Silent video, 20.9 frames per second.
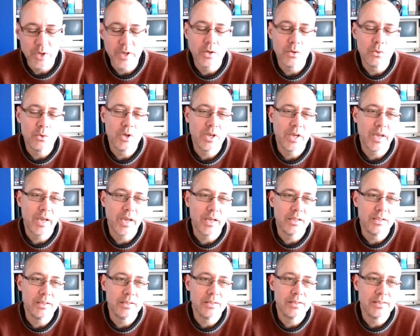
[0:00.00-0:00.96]
We
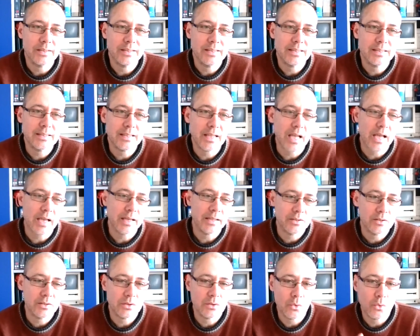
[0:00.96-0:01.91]
can
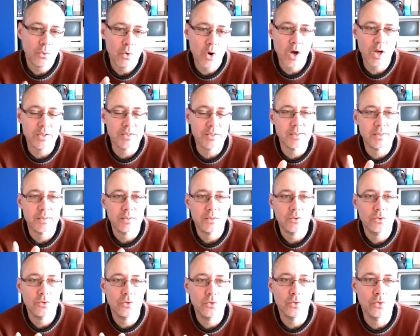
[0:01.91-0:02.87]
decide what
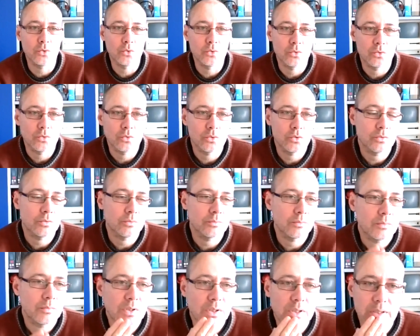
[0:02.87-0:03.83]
do
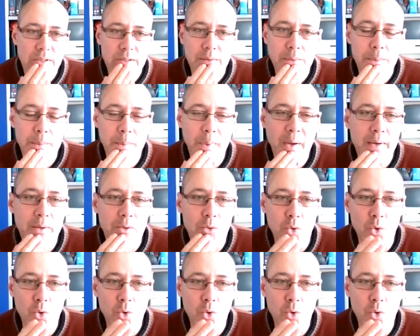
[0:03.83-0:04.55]
by